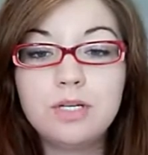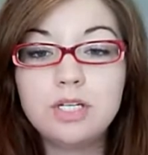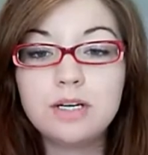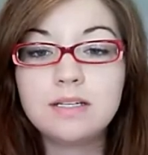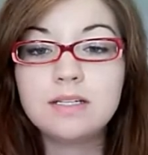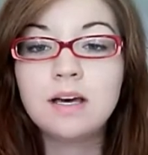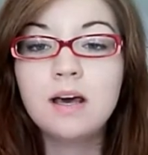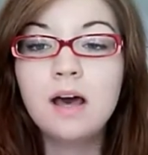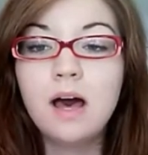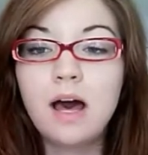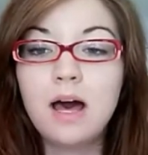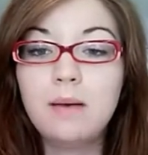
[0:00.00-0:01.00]
It's just,
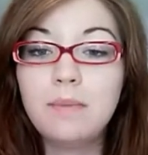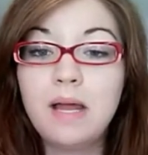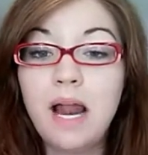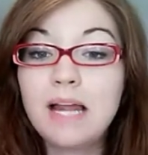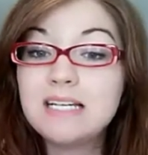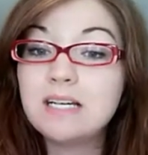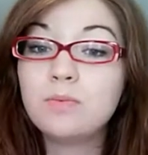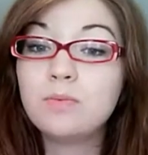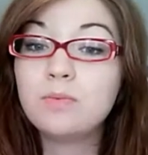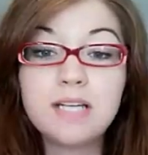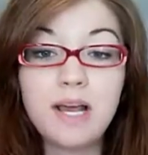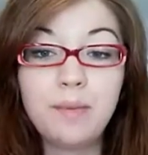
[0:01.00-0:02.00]
and I didn't
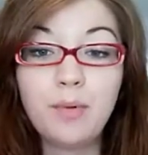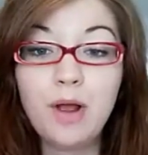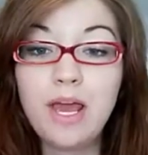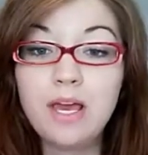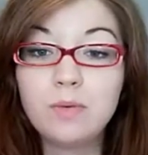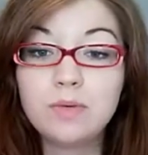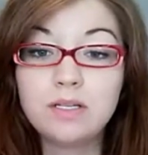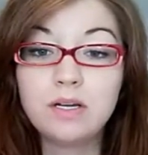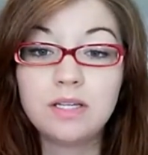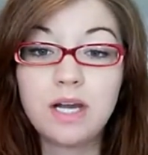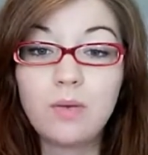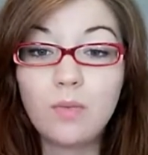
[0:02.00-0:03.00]
want to take a break. It was
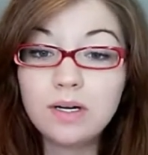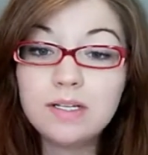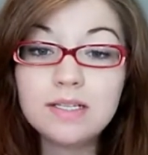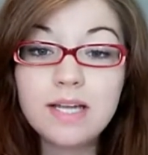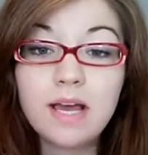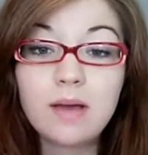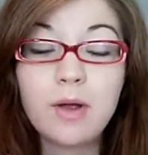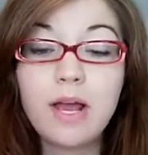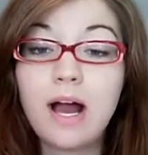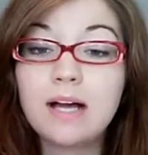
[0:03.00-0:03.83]
not that I wanted to take a break.